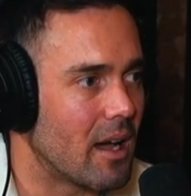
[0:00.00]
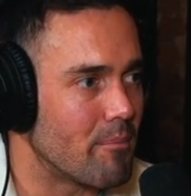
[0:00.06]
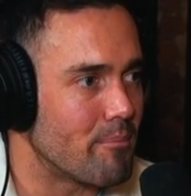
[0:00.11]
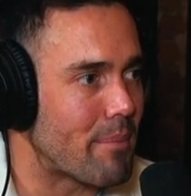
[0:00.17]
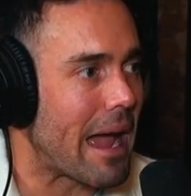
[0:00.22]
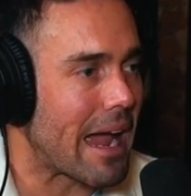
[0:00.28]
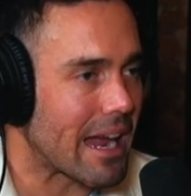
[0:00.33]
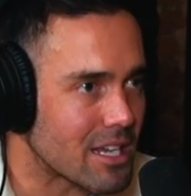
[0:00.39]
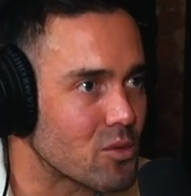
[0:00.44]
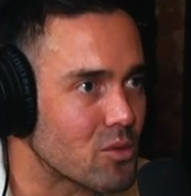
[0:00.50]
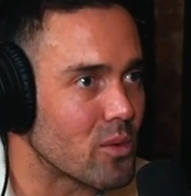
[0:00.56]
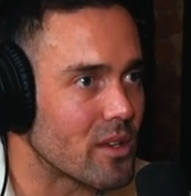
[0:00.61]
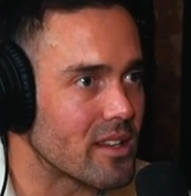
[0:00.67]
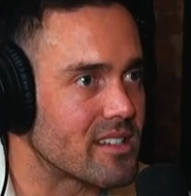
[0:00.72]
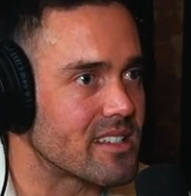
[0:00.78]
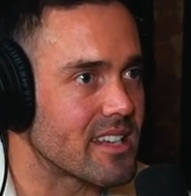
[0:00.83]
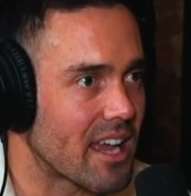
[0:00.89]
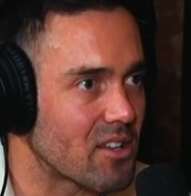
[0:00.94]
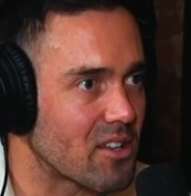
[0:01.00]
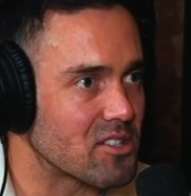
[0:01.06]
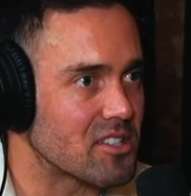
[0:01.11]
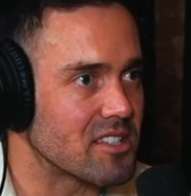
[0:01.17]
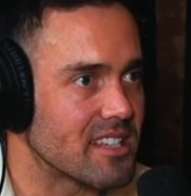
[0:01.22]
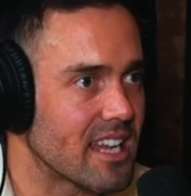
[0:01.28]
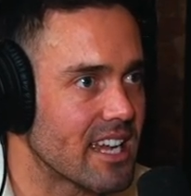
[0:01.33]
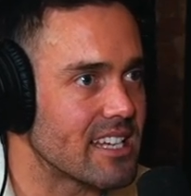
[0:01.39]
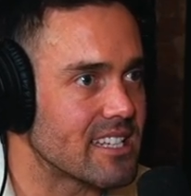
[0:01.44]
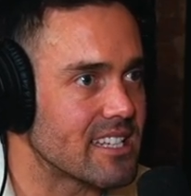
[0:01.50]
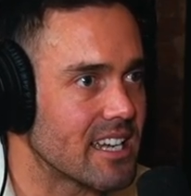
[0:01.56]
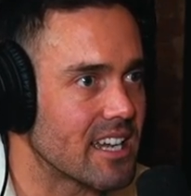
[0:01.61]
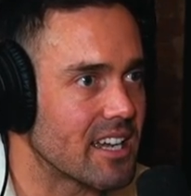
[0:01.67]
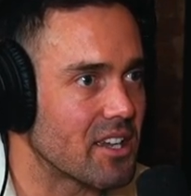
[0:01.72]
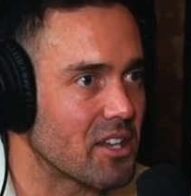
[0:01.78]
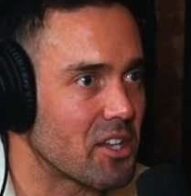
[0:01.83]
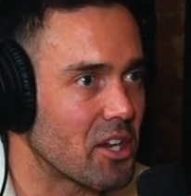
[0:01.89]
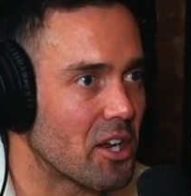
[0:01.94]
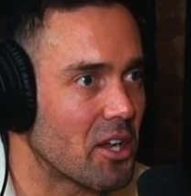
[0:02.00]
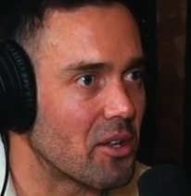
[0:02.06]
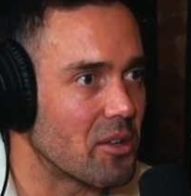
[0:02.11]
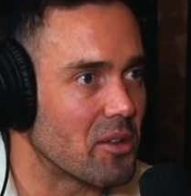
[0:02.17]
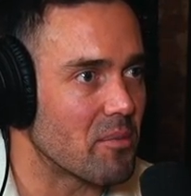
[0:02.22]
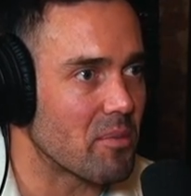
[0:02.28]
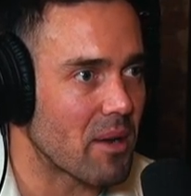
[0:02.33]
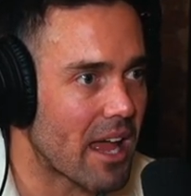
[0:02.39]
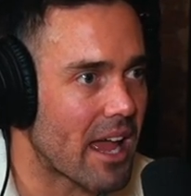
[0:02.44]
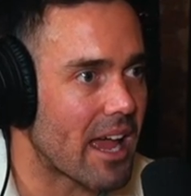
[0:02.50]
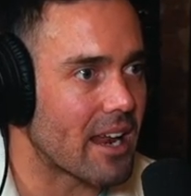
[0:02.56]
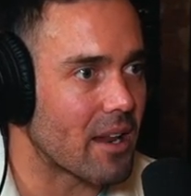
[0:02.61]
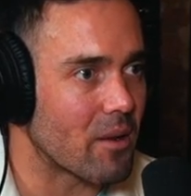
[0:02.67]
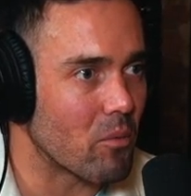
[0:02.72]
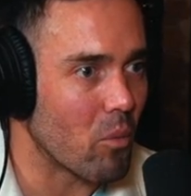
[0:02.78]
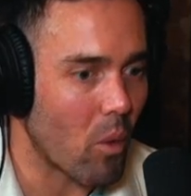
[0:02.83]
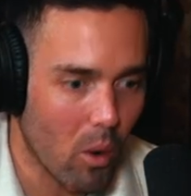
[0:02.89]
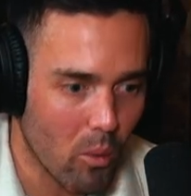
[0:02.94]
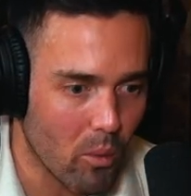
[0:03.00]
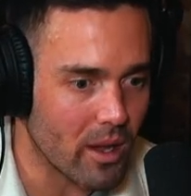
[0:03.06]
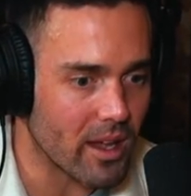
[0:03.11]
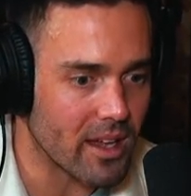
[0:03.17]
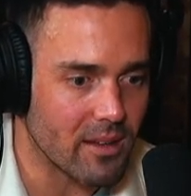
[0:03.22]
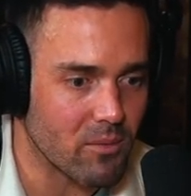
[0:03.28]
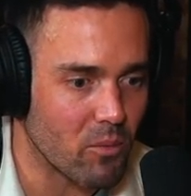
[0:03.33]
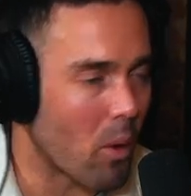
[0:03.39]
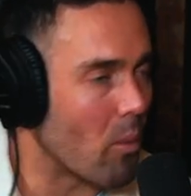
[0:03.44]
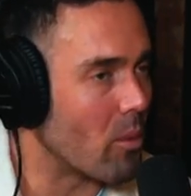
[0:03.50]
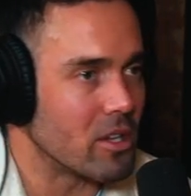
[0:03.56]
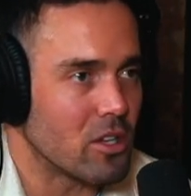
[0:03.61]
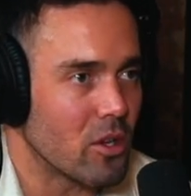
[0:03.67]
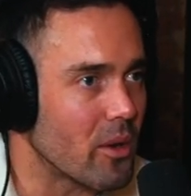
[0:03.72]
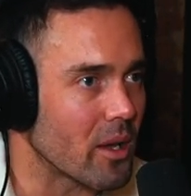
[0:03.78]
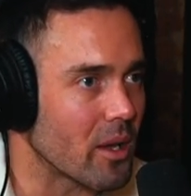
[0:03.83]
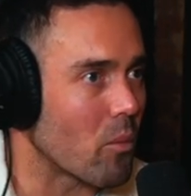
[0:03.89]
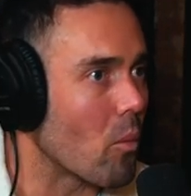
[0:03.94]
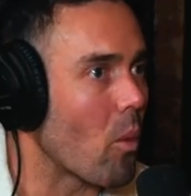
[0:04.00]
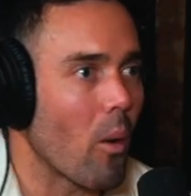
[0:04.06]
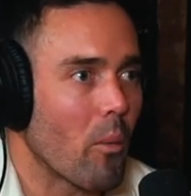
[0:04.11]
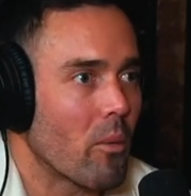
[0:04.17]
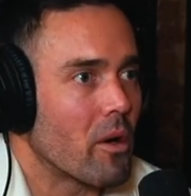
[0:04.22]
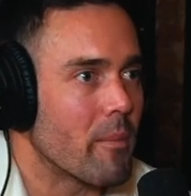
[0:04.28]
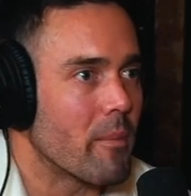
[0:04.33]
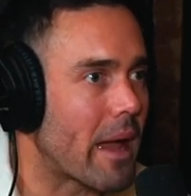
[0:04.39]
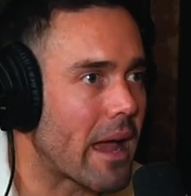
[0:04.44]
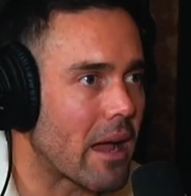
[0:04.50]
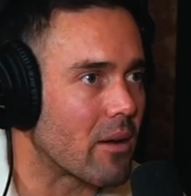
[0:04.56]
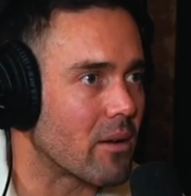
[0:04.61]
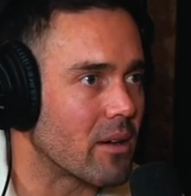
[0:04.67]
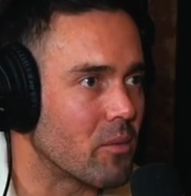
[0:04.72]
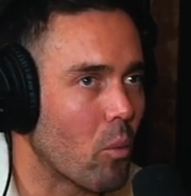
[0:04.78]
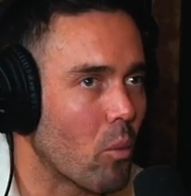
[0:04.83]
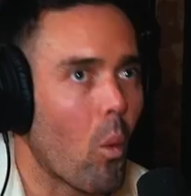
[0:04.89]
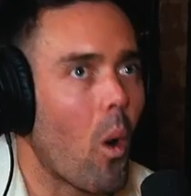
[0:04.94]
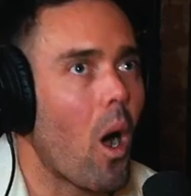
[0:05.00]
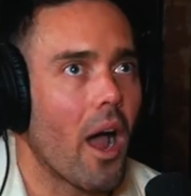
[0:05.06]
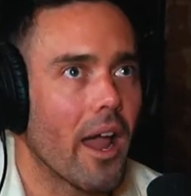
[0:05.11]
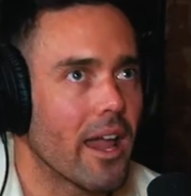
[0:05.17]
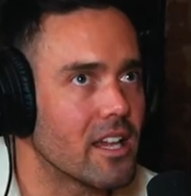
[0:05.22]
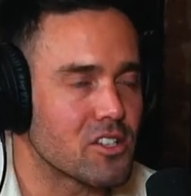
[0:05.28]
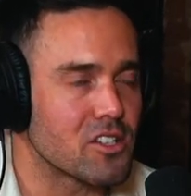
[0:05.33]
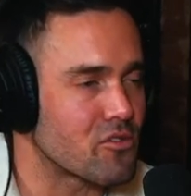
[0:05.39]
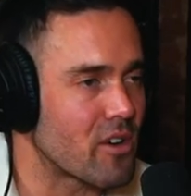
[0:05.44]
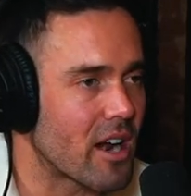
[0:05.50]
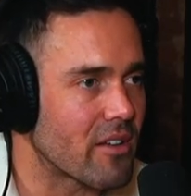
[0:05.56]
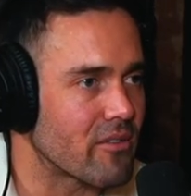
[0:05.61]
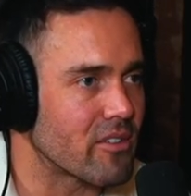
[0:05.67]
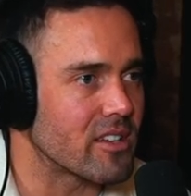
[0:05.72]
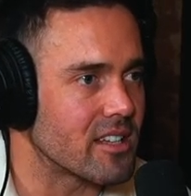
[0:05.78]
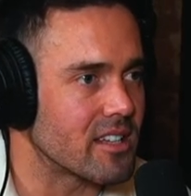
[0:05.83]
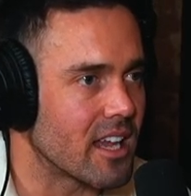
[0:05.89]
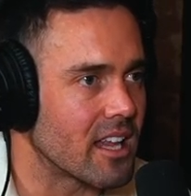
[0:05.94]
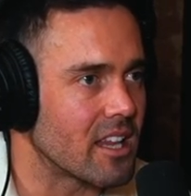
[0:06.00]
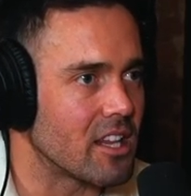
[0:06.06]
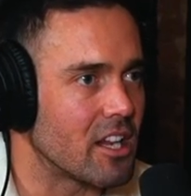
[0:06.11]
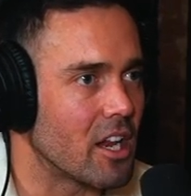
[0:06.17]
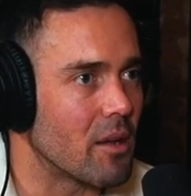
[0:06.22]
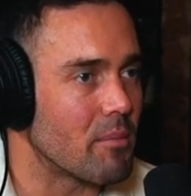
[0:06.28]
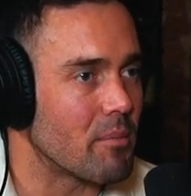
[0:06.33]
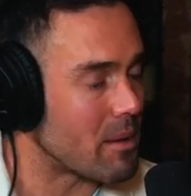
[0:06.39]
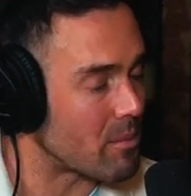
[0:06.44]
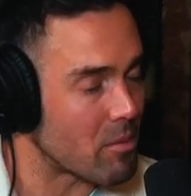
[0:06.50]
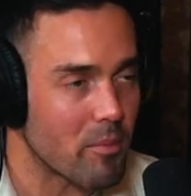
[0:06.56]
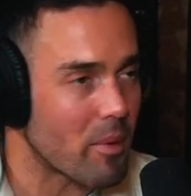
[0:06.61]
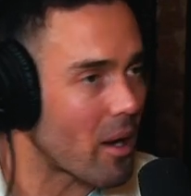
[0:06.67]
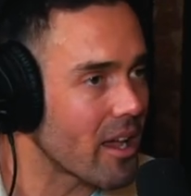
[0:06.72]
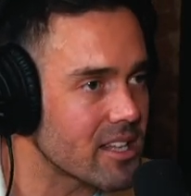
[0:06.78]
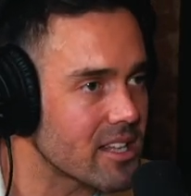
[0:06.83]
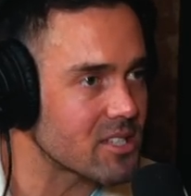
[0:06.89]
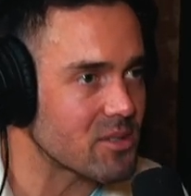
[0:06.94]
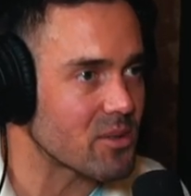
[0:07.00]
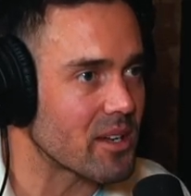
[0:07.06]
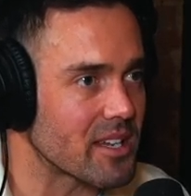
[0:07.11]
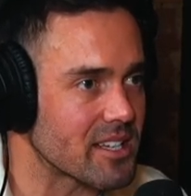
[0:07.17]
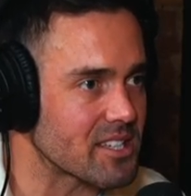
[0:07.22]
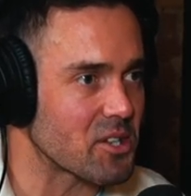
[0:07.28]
backed with sales and data, you know, the plan and what we're doing and what we're about and why it's relevant, and you know, people buy into it.